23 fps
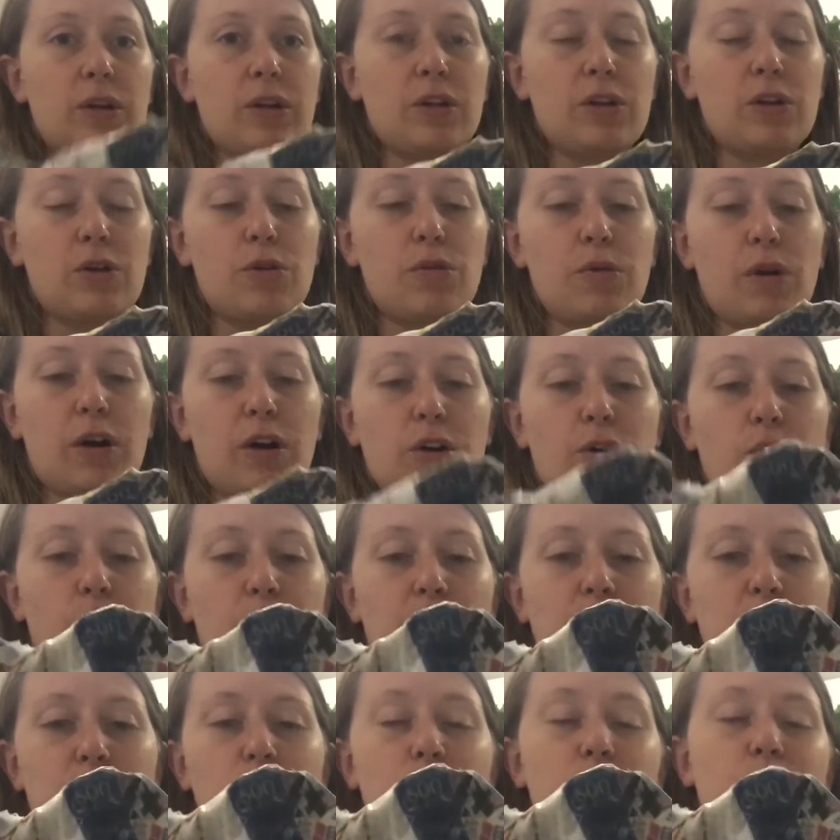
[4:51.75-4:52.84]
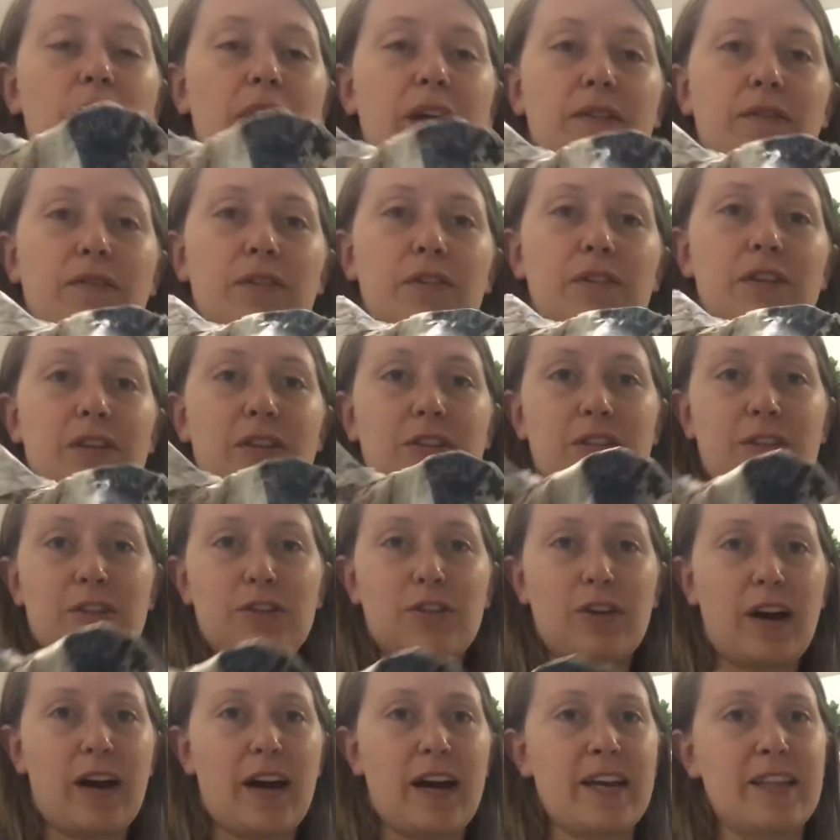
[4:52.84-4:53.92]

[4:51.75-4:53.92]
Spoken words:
you are going to wait for this to dry.